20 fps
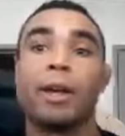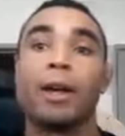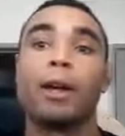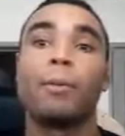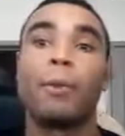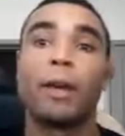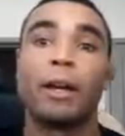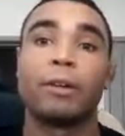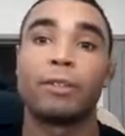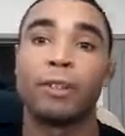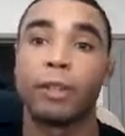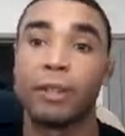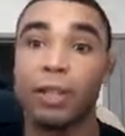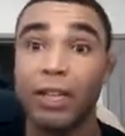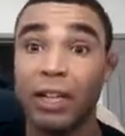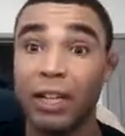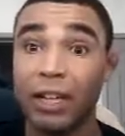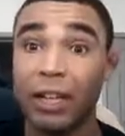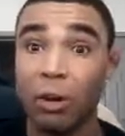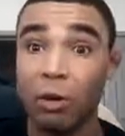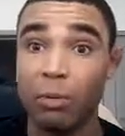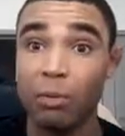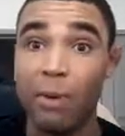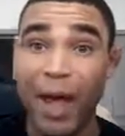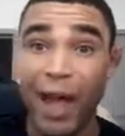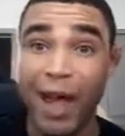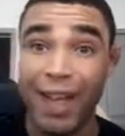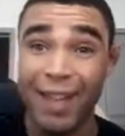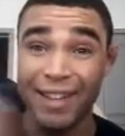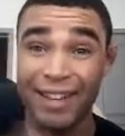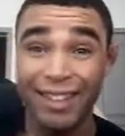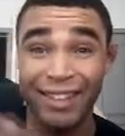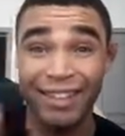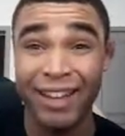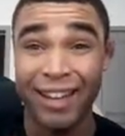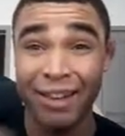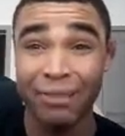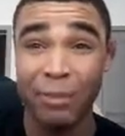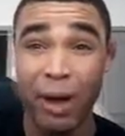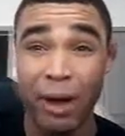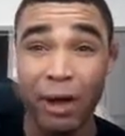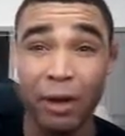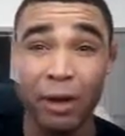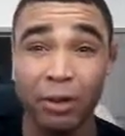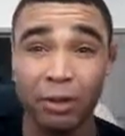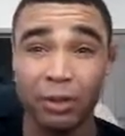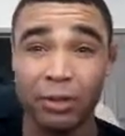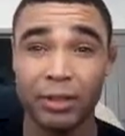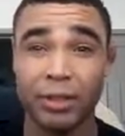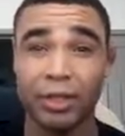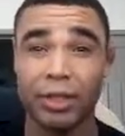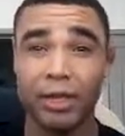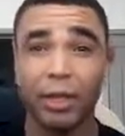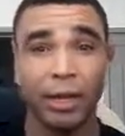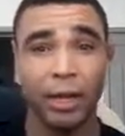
I'm going to have to go back, take my notes.